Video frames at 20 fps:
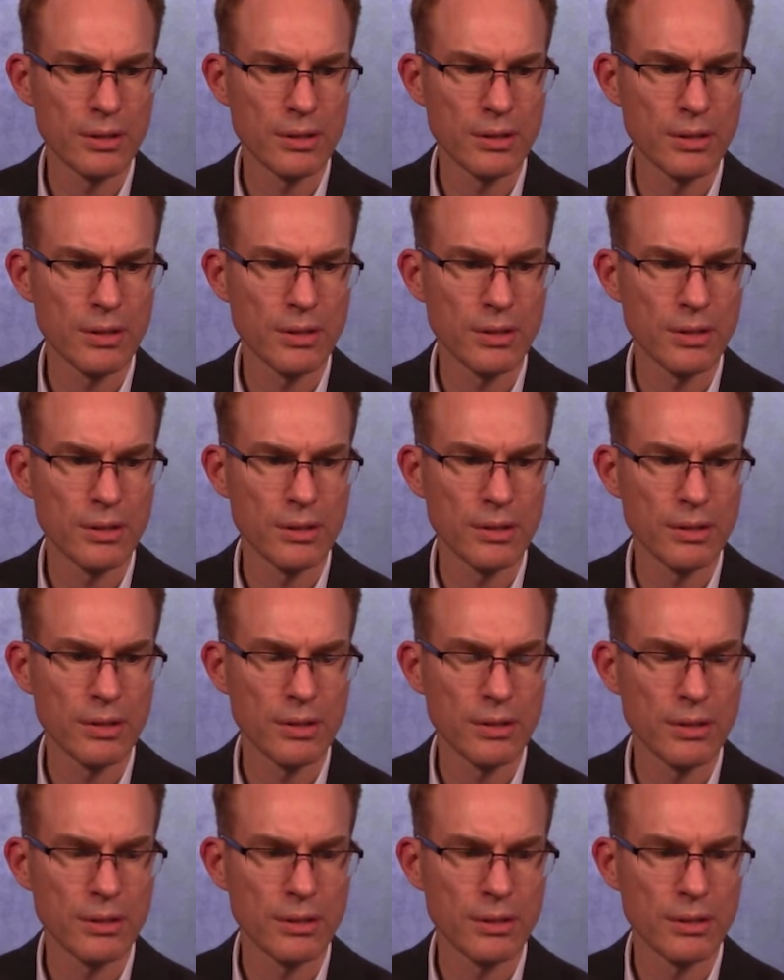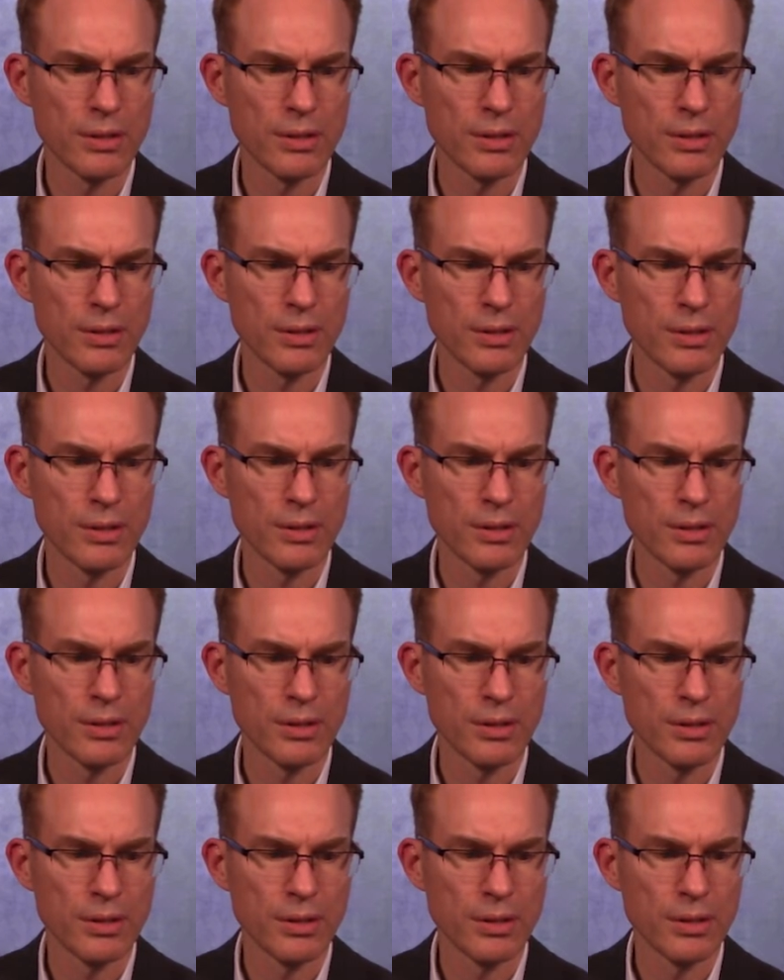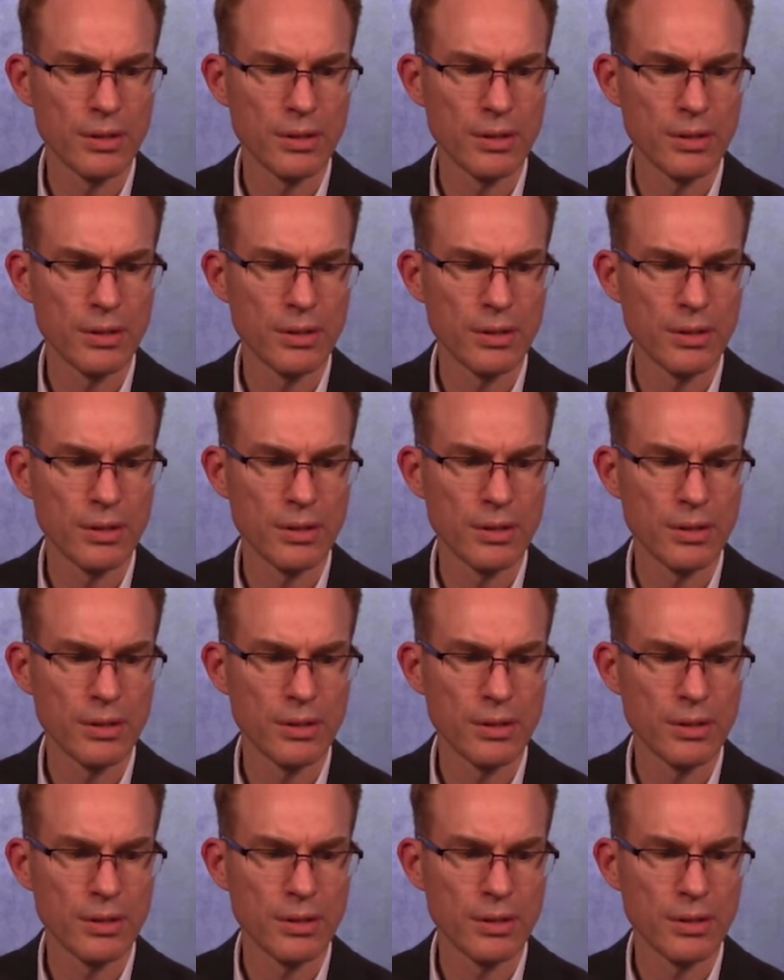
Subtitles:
(silence)